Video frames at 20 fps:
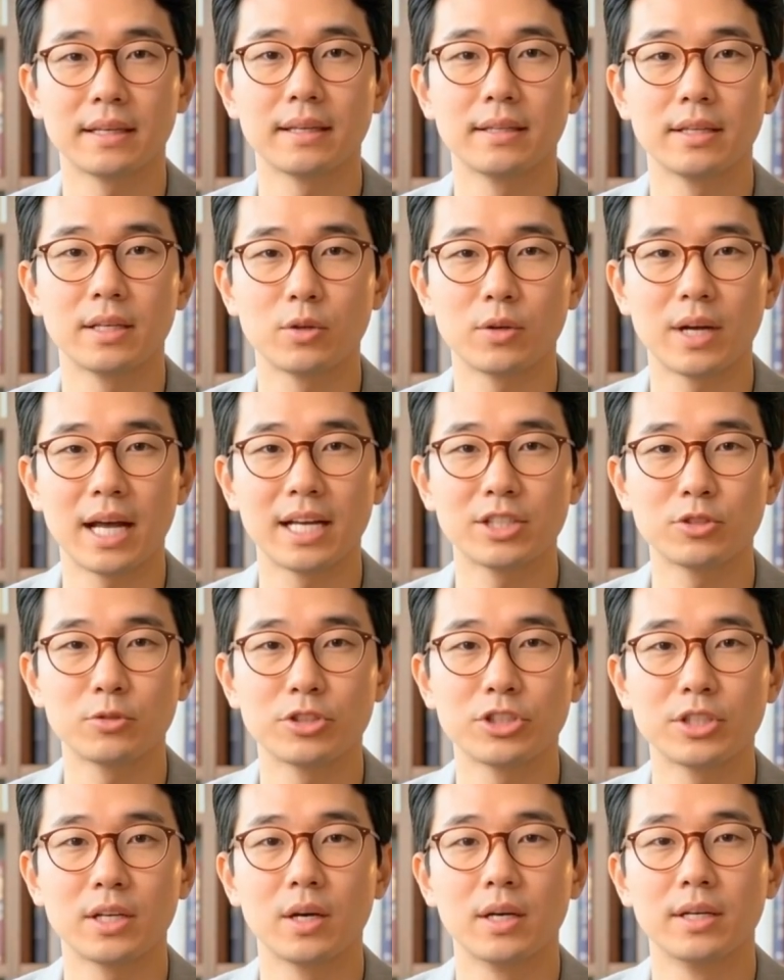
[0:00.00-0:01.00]
The crash
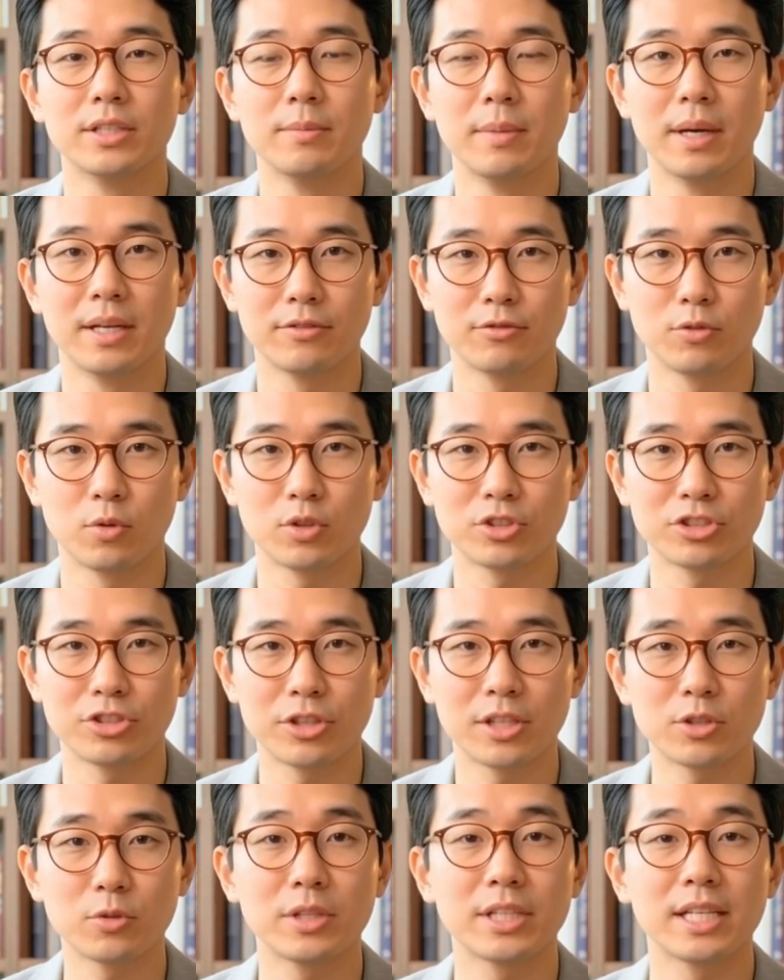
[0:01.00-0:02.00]
was caused by forced
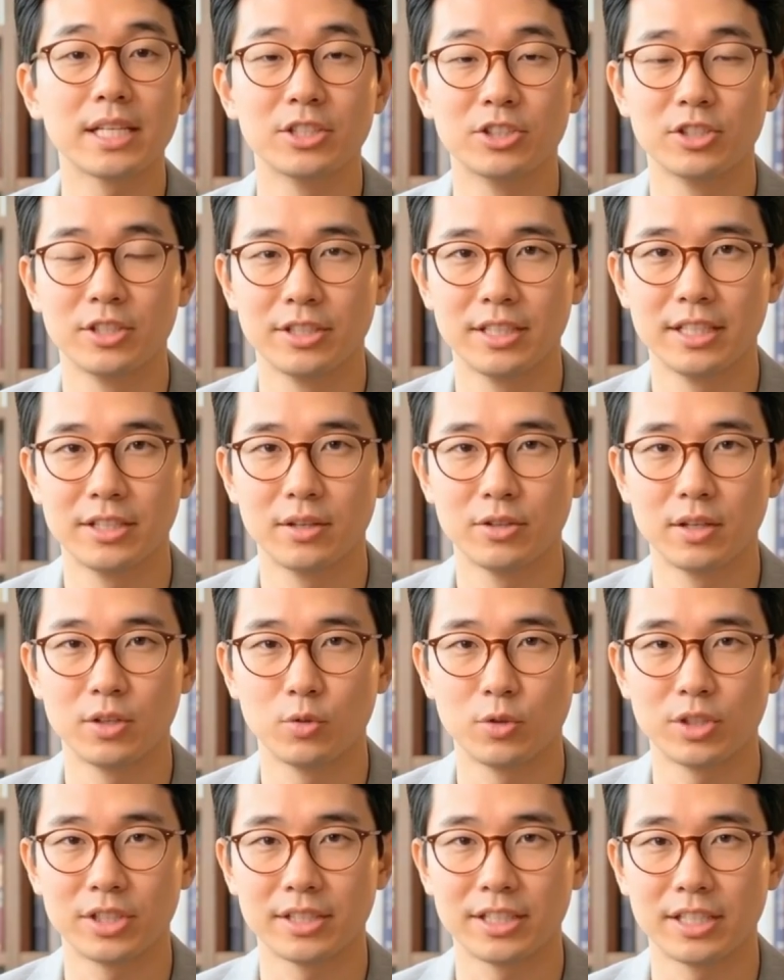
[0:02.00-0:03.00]
liquidation in a
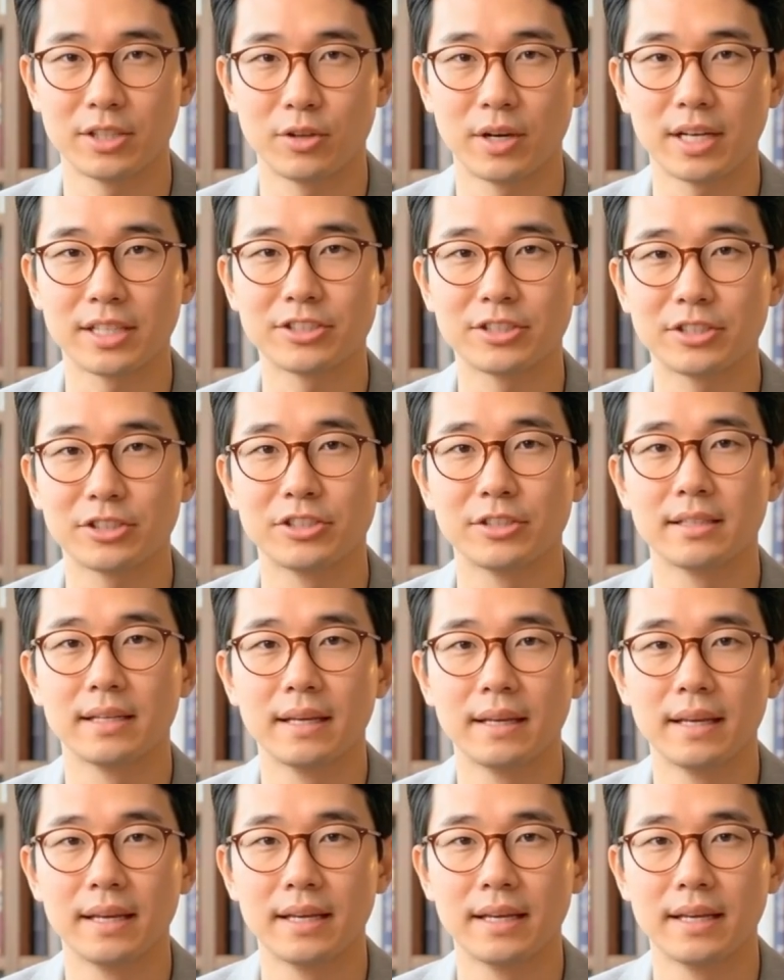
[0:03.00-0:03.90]
liquidity crisis,